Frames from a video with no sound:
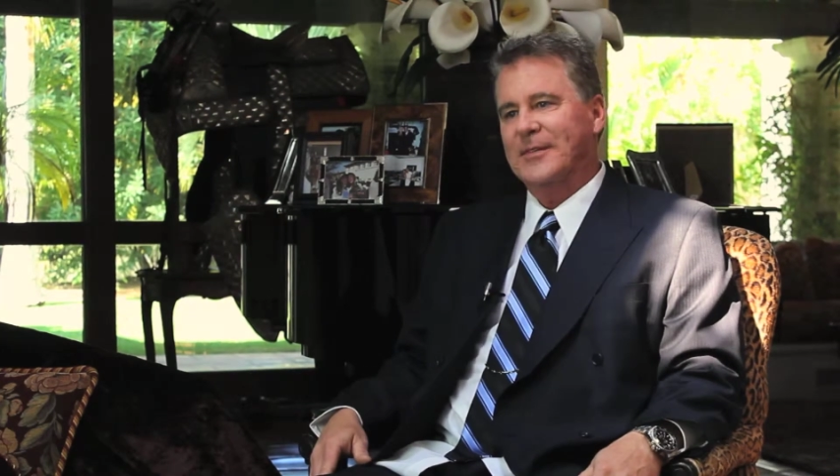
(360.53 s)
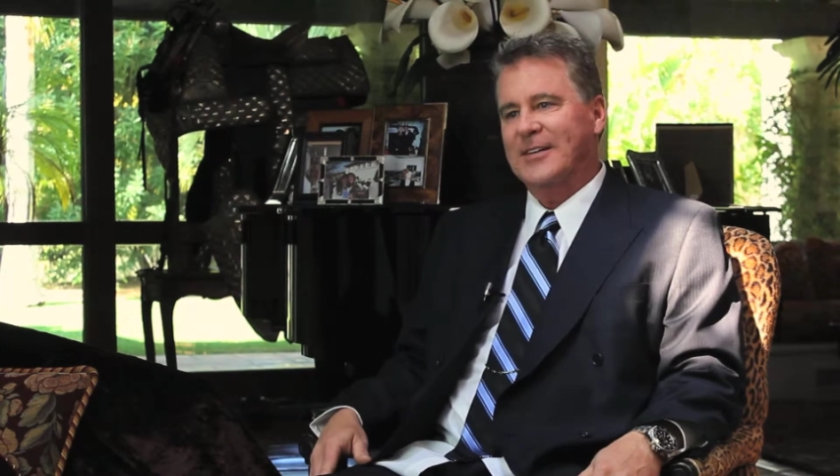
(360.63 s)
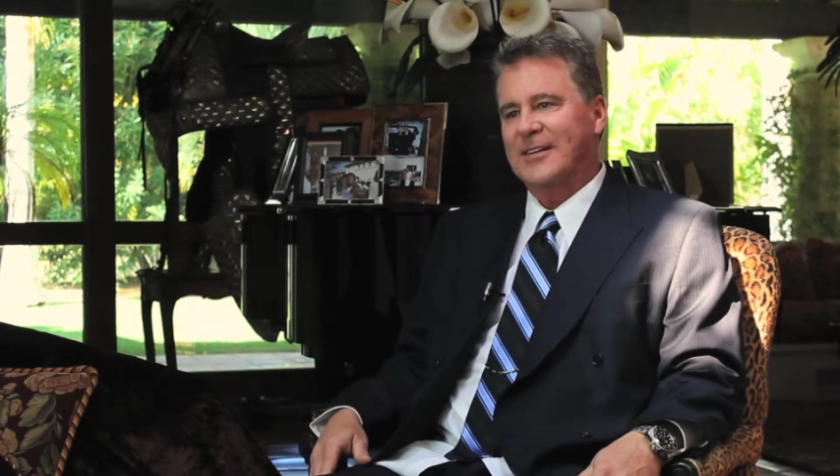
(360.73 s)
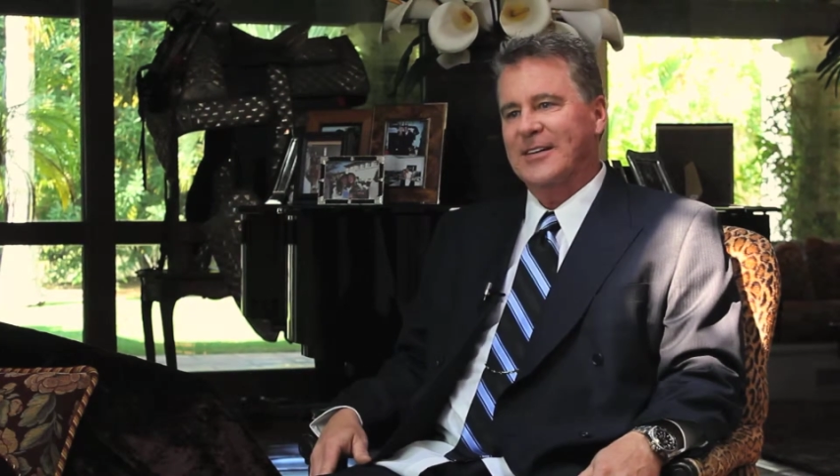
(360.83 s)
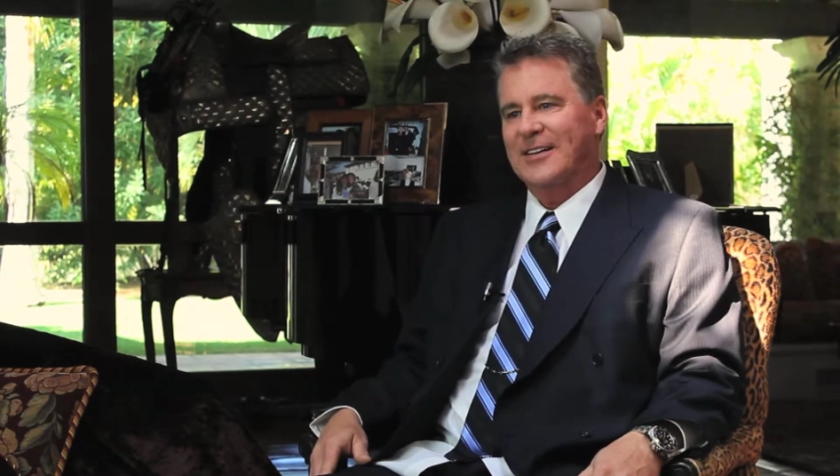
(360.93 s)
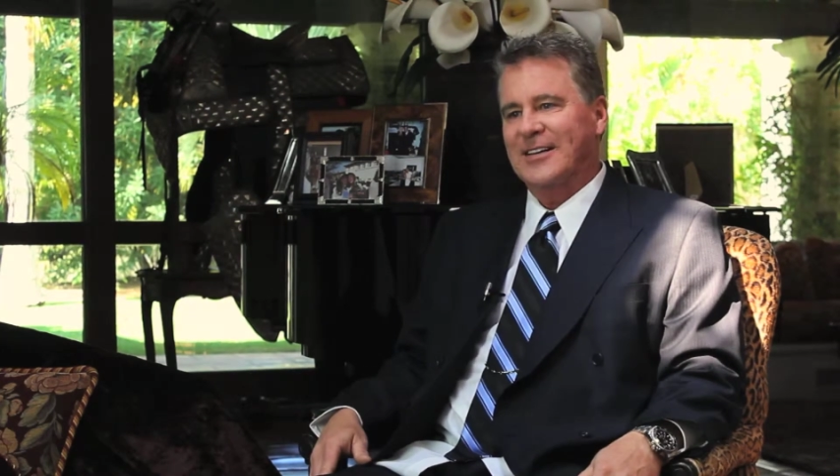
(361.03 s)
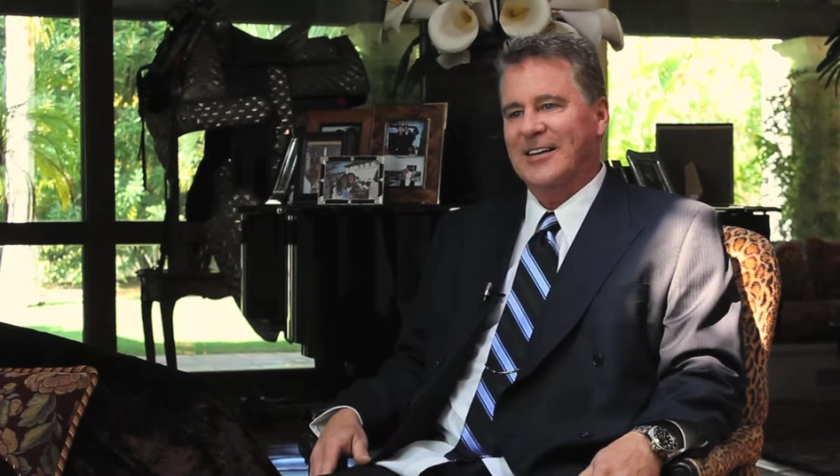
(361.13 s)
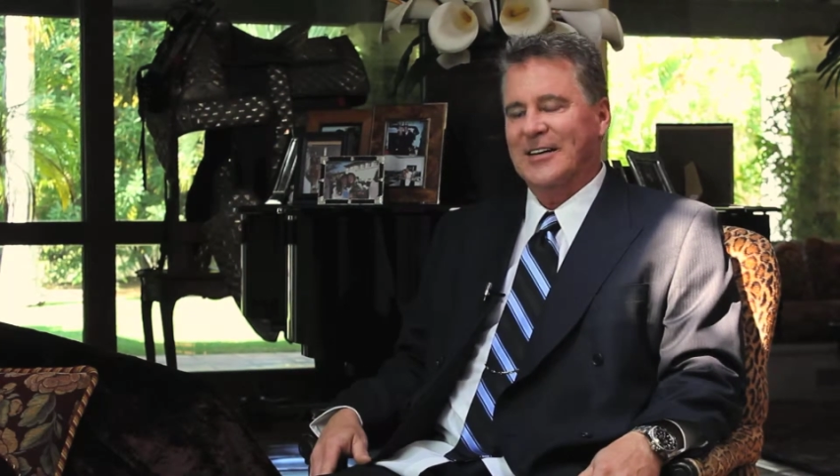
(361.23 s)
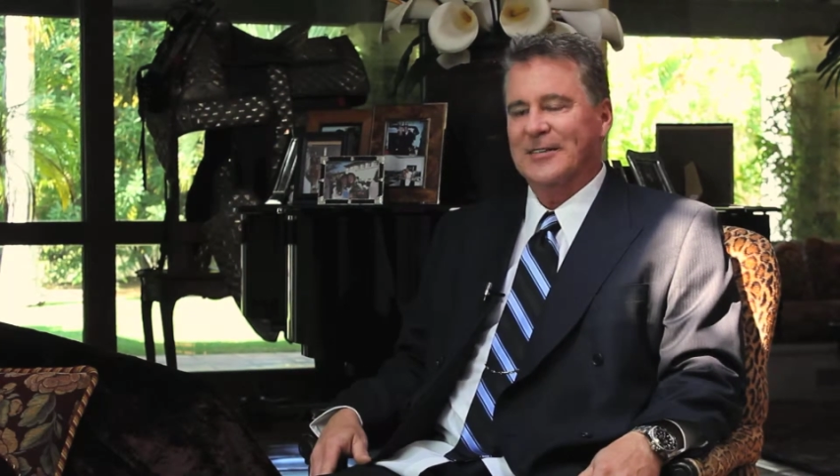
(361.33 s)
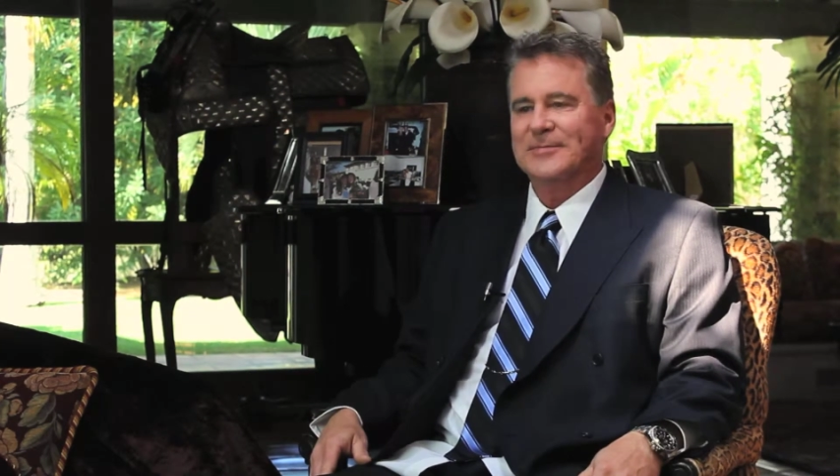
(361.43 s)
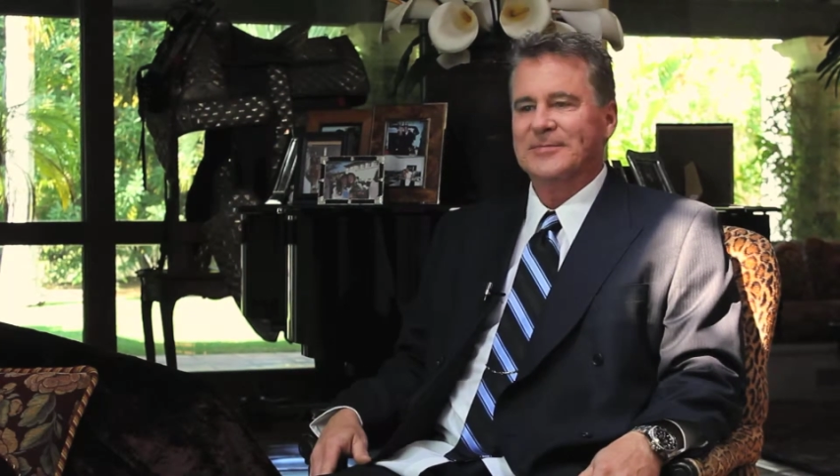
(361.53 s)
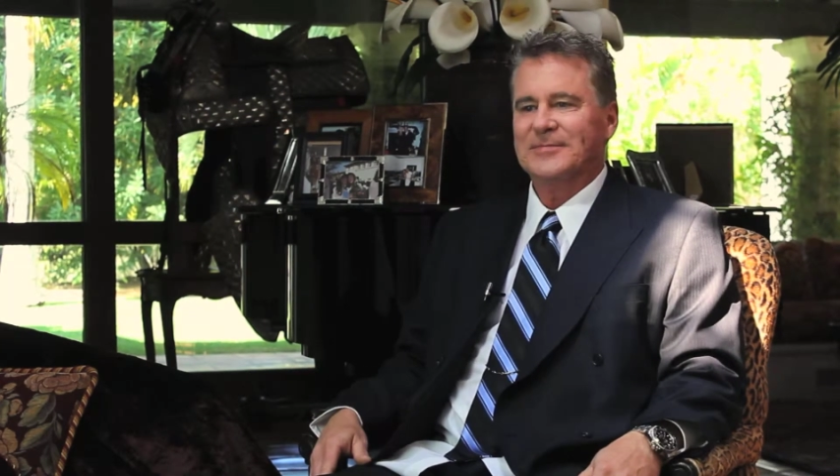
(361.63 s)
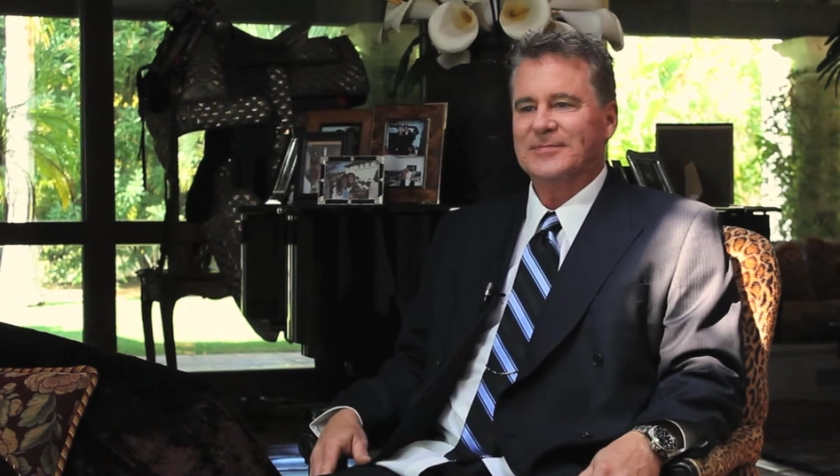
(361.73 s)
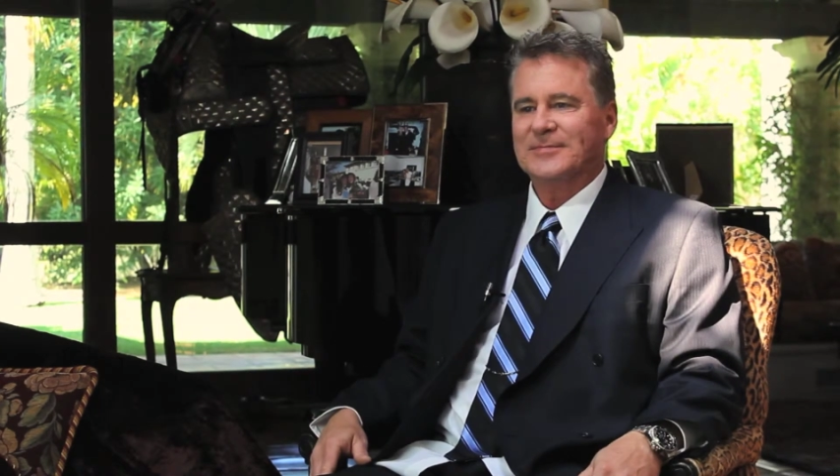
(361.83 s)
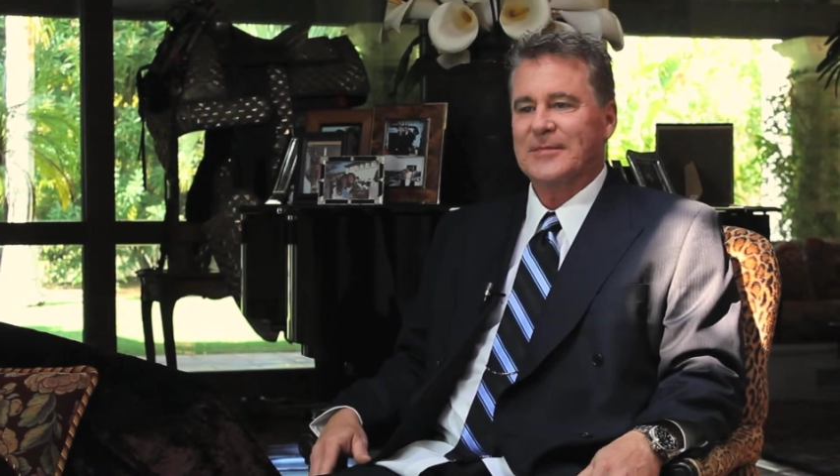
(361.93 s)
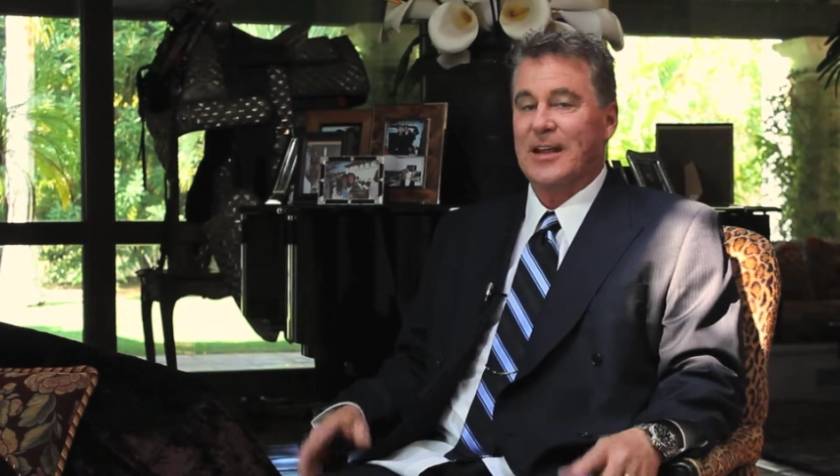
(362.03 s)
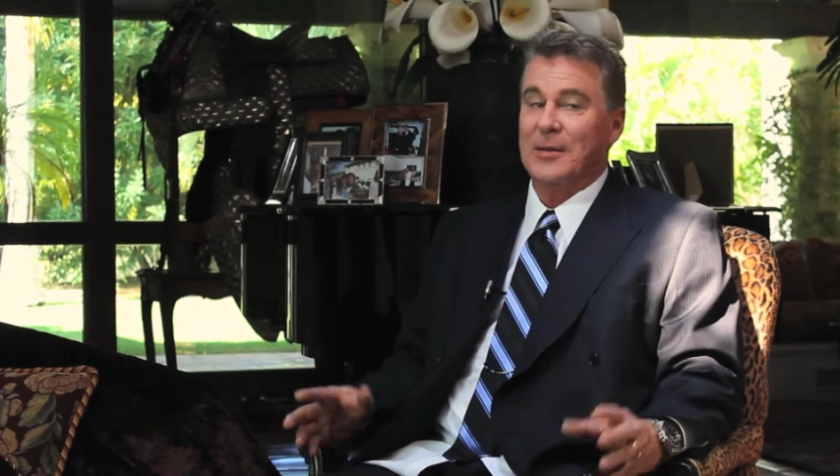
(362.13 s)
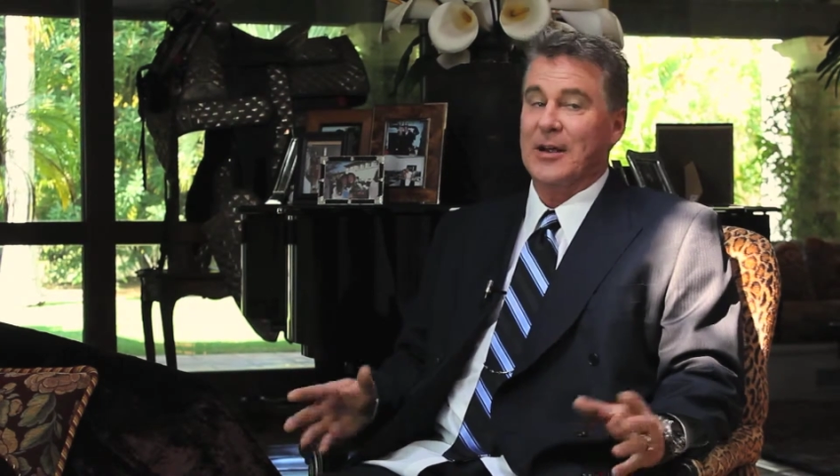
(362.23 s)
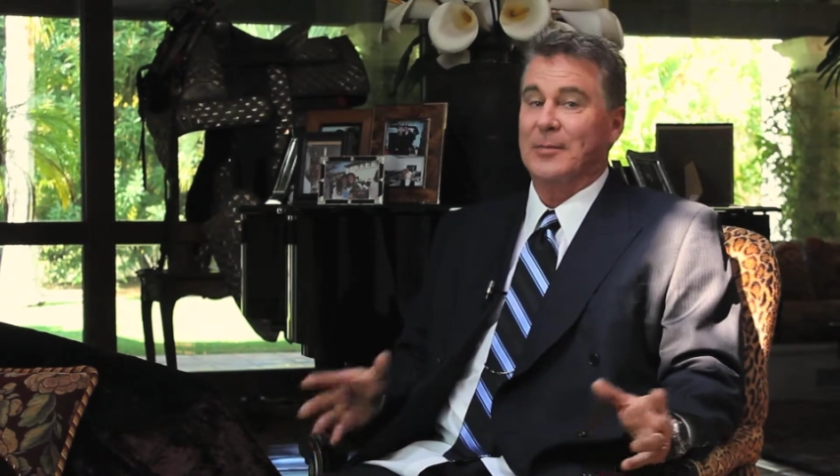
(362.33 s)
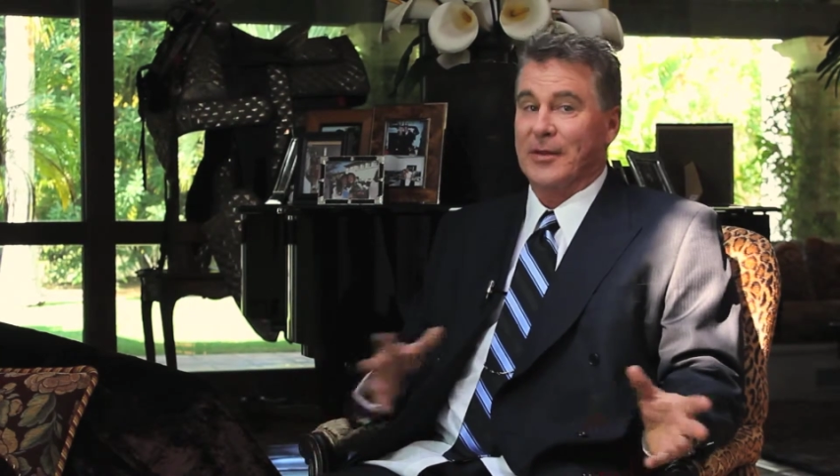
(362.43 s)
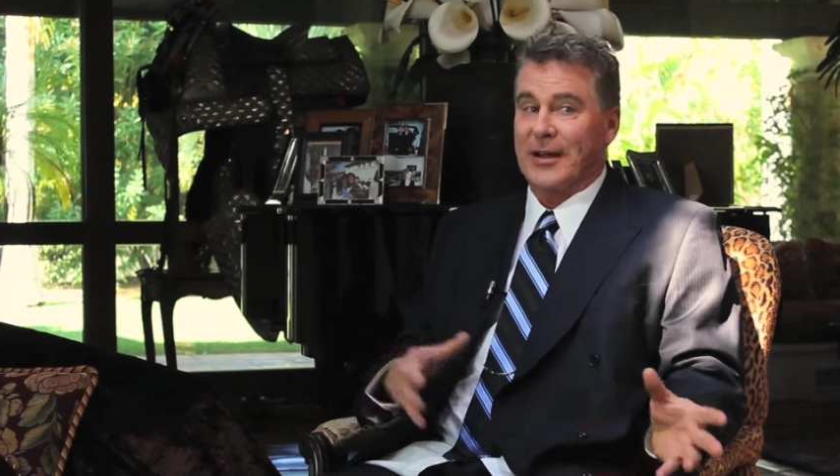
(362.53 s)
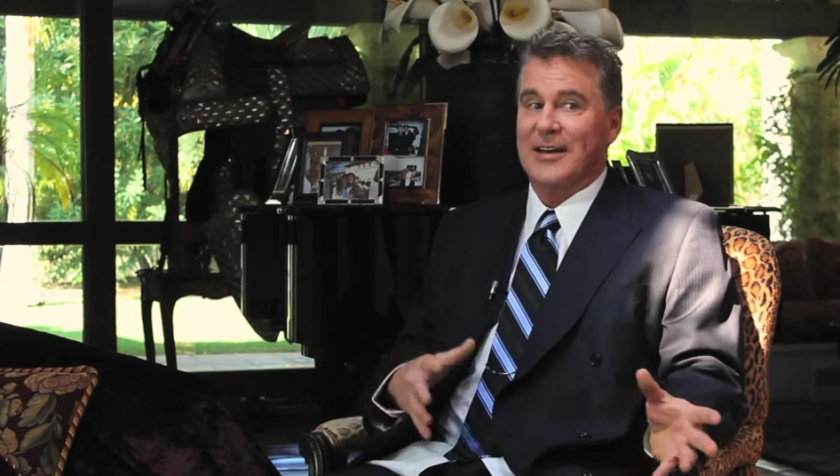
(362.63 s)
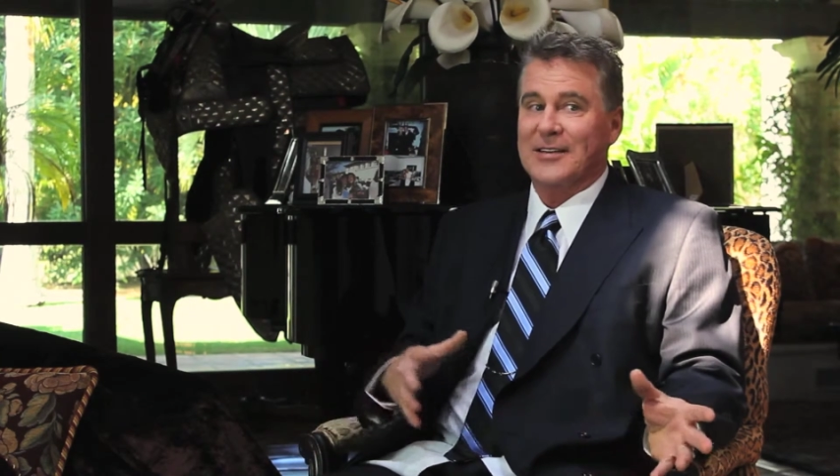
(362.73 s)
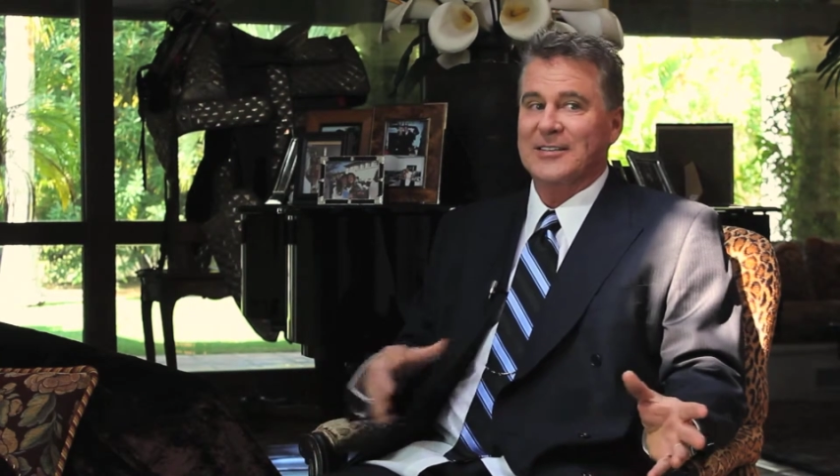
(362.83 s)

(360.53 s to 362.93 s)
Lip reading: and keeping up with that